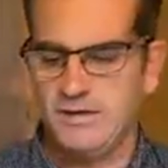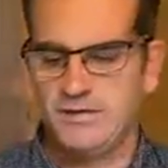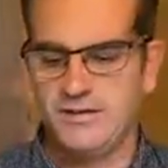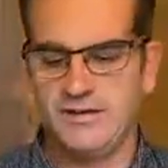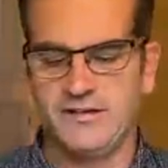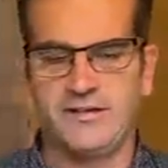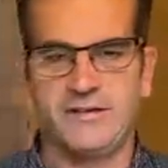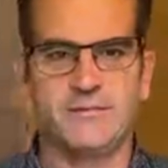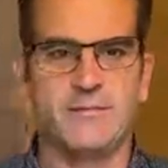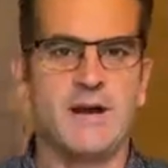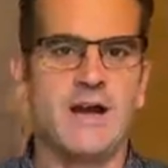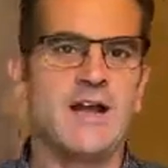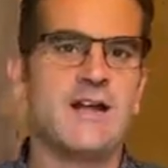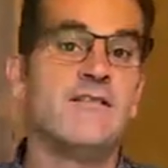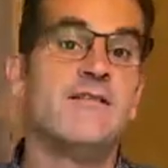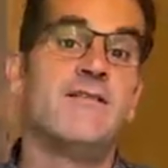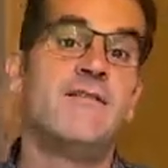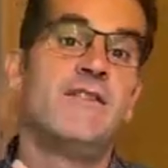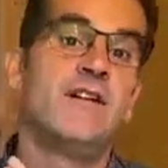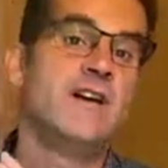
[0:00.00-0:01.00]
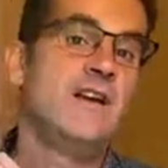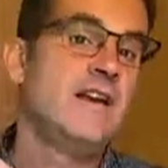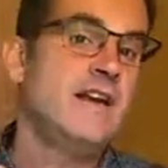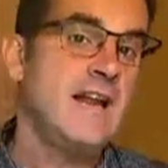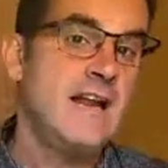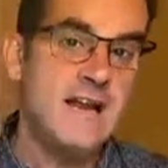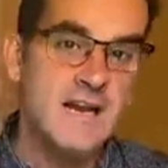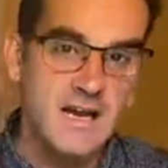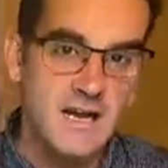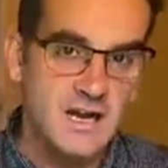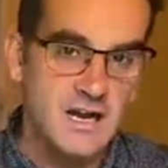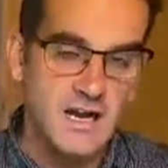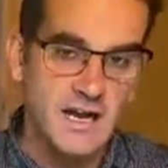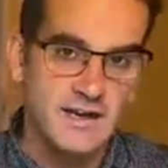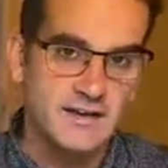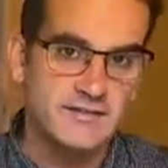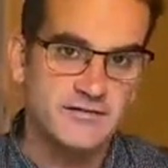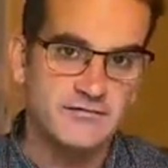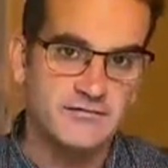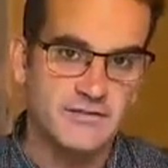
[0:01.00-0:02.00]
Does he buy vanilla
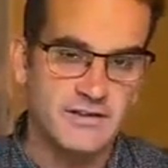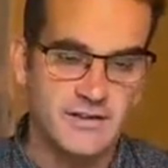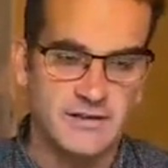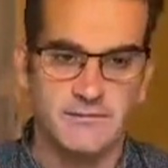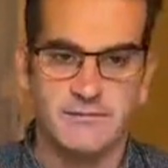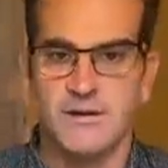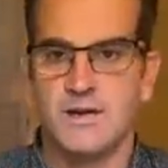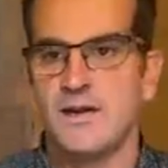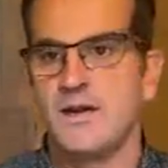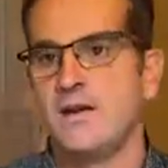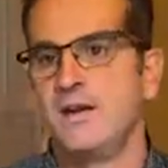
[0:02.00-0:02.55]
ice cream?